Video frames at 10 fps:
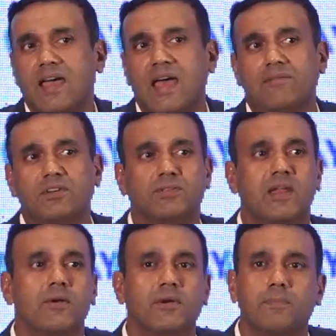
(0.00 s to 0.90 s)
have a
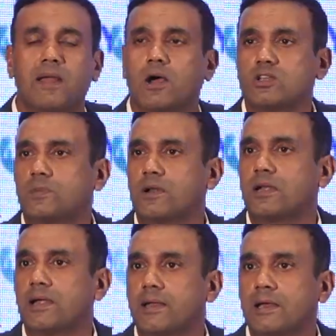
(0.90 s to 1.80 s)
300-bed hospital
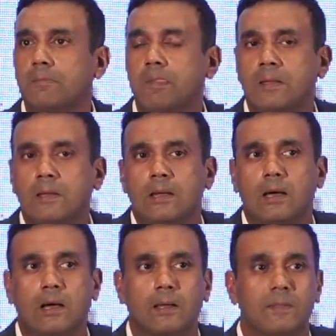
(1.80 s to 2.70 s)
in India,
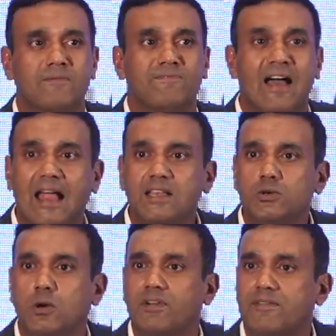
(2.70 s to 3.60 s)
the
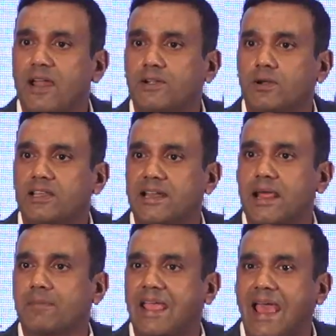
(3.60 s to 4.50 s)
value of inventory that
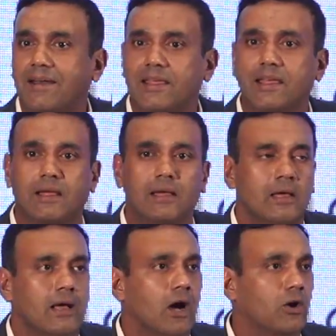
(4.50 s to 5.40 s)
I'm carrying
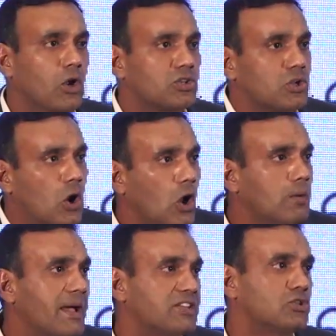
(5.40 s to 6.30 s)
across all
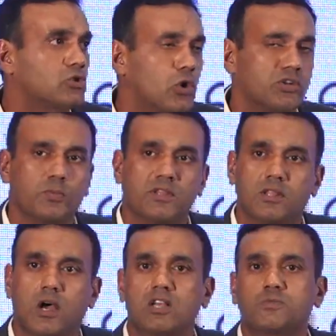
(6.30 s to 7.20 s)
my stores within
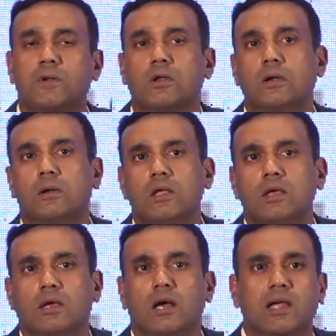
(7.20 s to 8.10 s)
the hospital
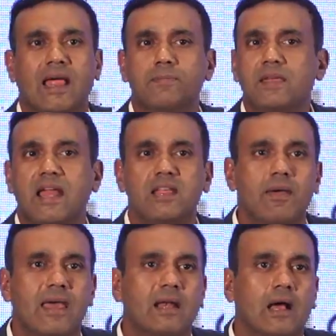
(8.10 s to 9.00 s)
can be
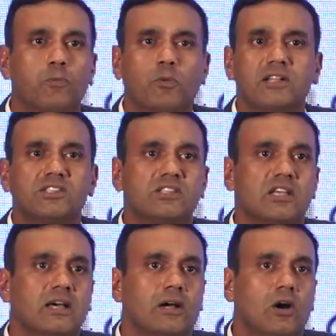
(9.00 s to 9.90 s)
anywhere upwards
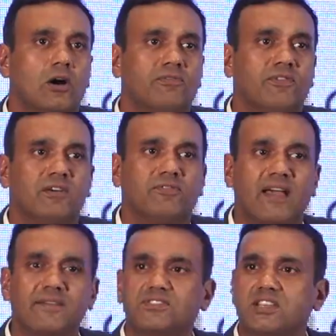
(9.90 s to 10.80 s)
of
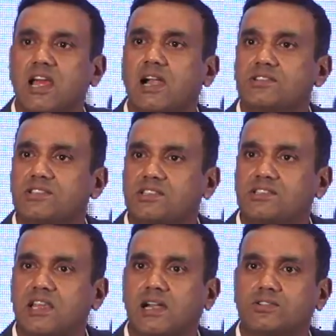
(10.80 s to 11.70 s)
5 CR, 6
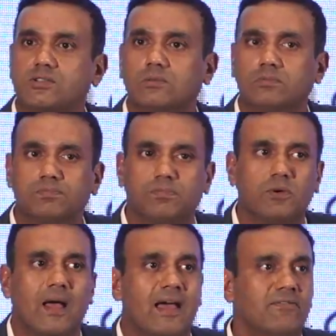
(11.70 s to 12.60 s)
CR. So
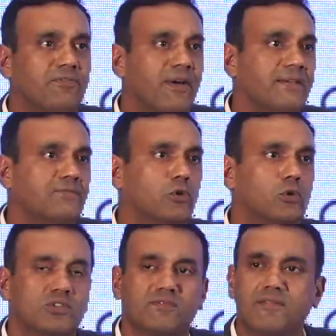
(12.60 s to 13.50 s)
you have 5
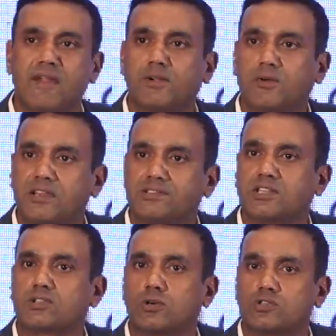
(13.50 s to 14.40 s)
crores of inventory,
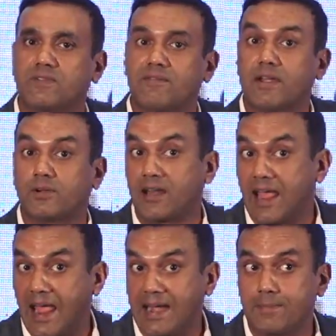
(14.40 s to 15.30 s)
6 crores of inventory,
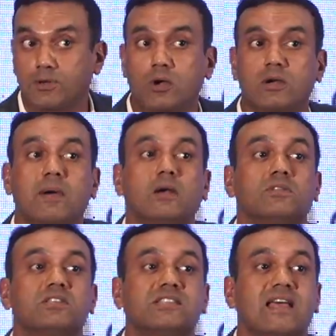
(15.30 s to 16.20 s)
and I'm talking about
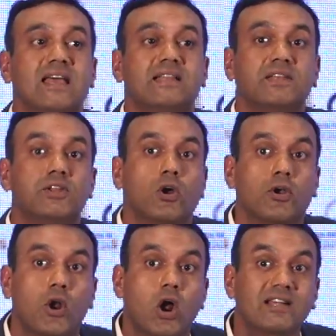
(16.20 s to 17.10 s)
this in your
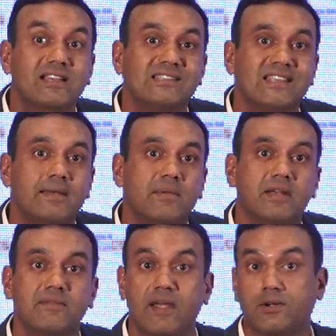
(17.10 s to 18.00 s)
non-consignment
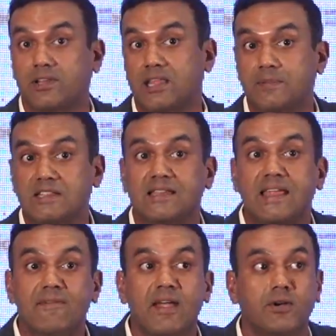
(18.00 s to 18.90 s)
inventory. That means
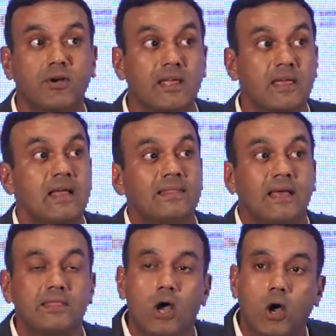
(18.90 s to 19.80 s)
inventory
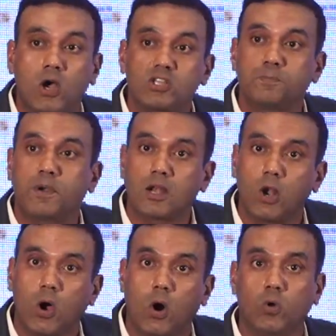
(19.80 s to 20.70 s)
that the
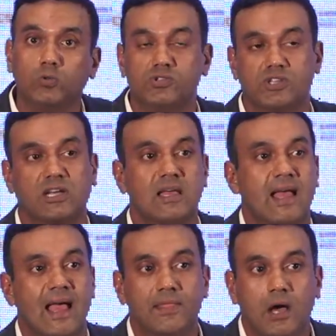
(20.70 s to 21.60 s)
hospital owns,
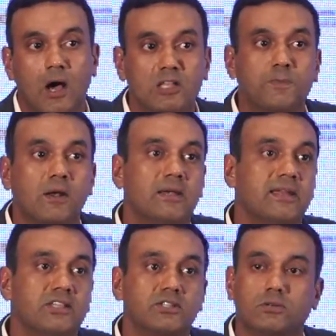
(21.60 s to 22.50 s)
and the hospital
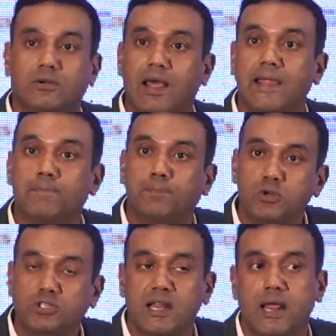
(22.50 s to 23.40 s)
needs to try and
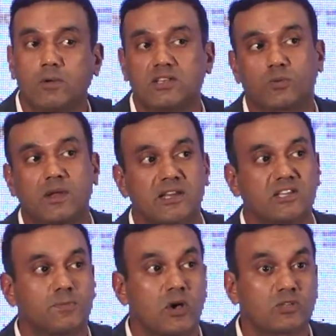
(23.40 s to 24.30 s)
push that out as quickly
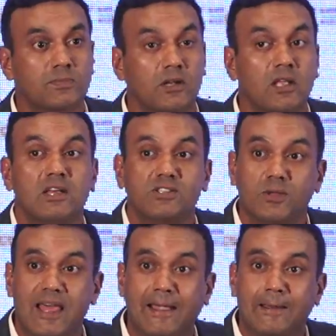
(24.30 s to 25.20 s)
as possible so
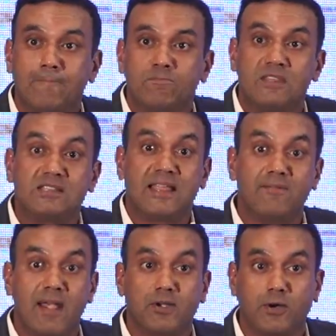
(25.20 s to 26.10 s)
that this
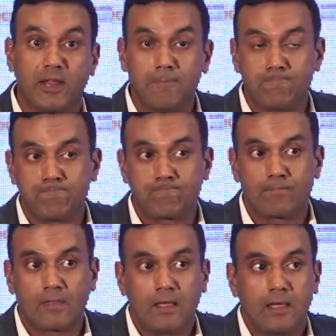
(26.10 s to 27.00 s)
inventory,
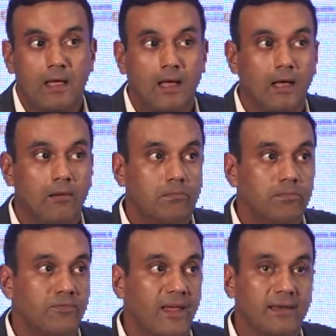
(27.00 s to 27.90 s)

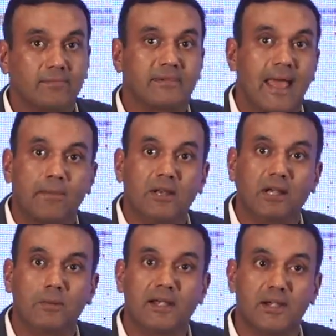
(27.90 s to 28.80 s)
if I dabble a
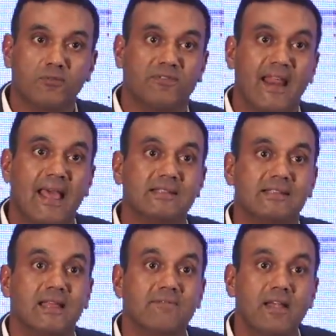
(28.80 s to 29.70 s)
little bit into finance,
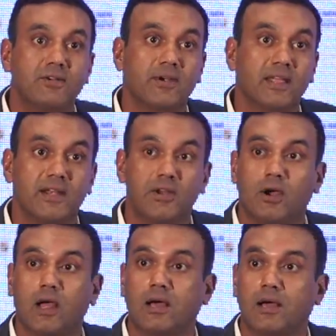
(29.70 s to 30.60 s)
inventory in
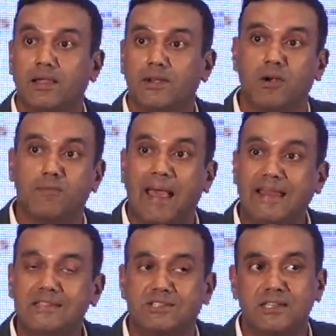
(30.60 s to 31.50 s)
your
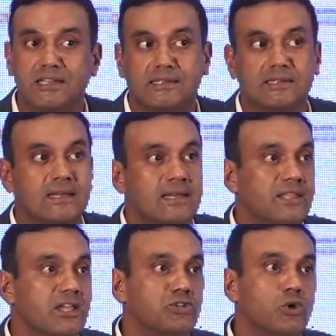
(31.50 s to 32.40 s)
balance sheets,
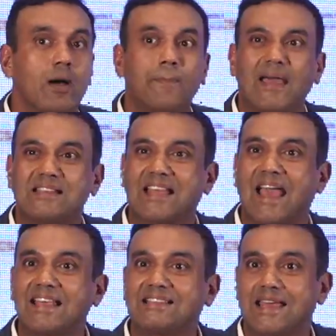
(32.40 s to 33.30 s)
they show up as
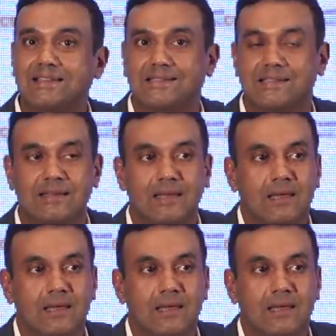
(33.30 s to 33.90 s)
assets.